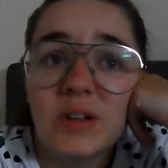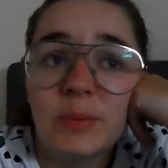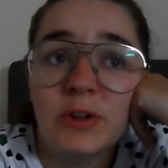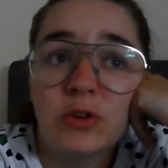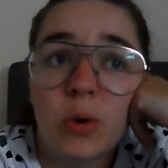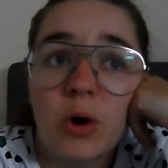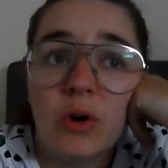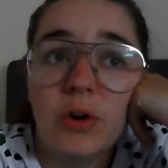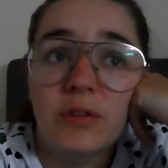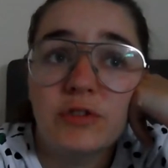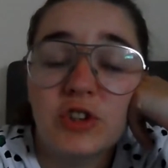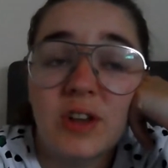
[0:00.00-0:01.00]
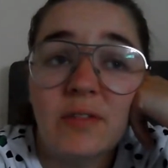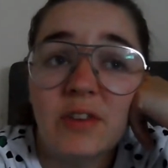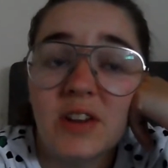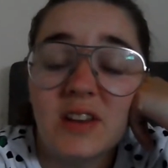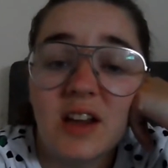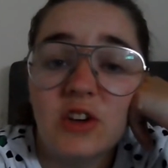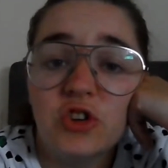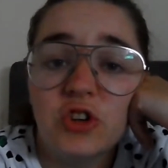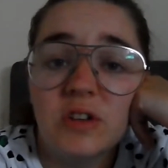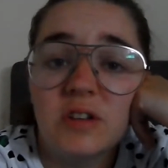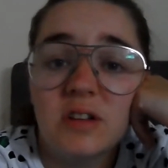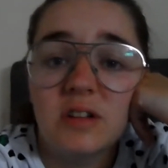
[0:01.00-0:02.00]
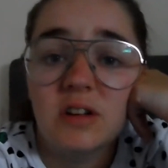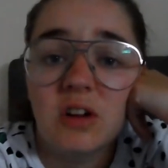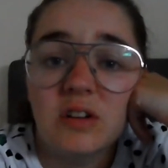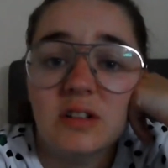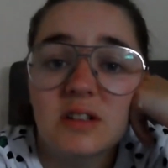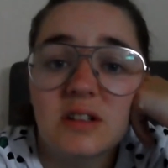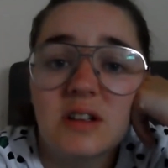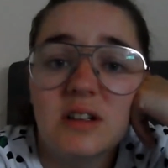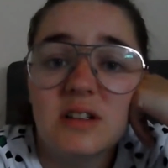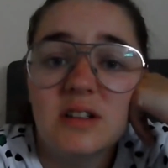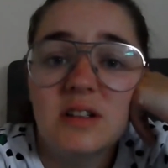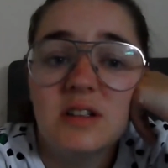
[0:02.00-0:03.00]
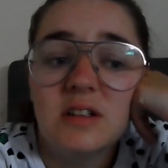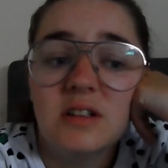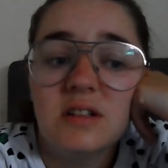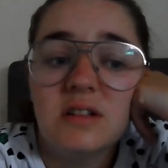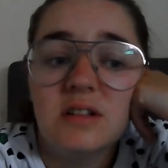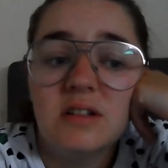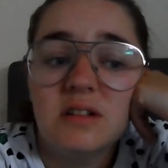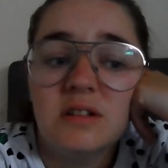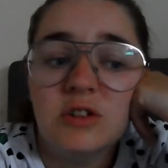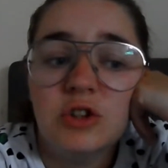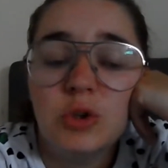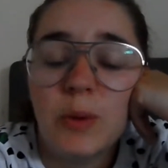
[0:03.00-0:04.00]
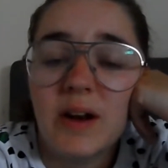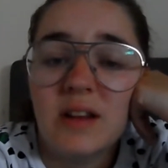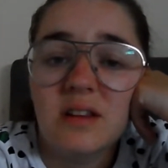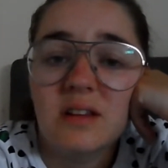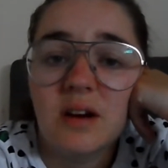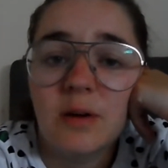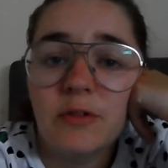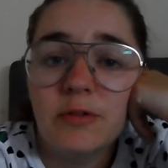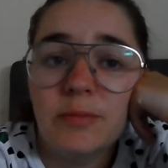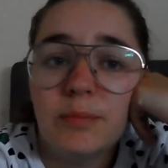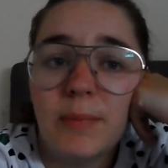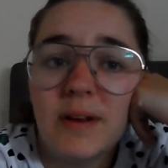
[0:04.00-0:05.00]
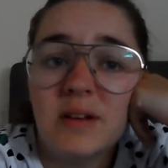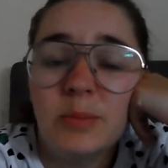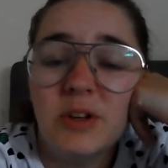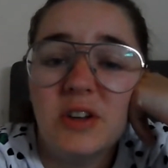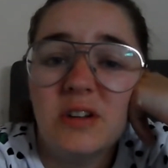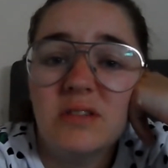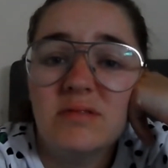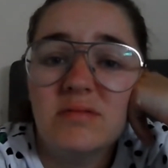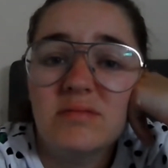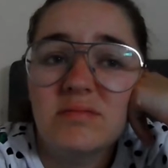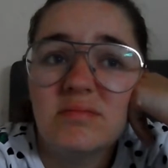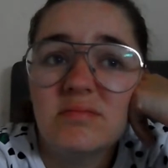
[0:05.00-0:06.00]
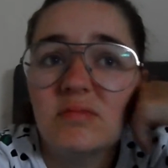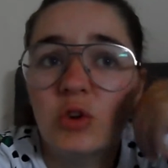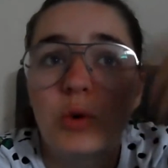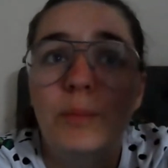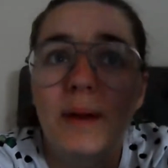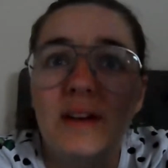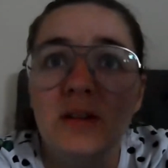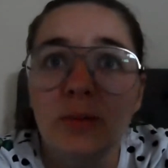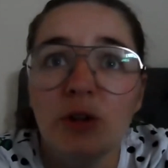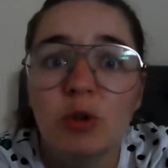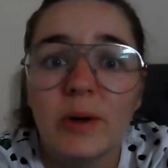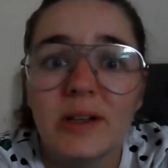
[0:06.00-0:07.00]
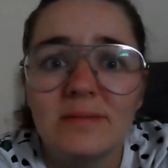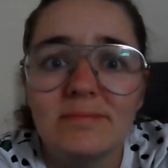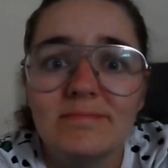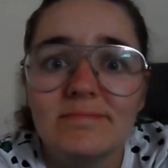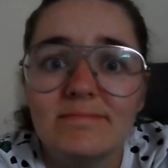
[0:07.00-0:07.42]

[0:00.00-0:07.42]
it's been so hot, I've just haven't had the energy to like do anything that I've meant to be done or meant to be doing.